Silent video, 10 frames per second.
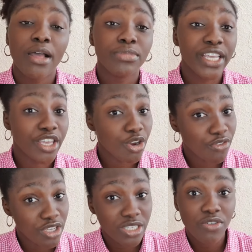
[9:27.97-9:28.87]
take care of
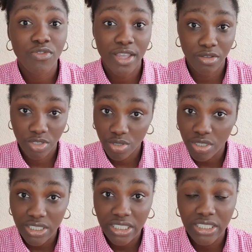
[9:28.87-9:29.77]
yourself while you're
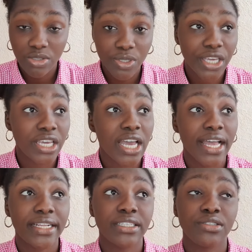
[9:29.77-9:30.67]
studying. Okay,
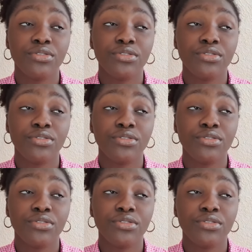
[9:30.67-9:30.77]
and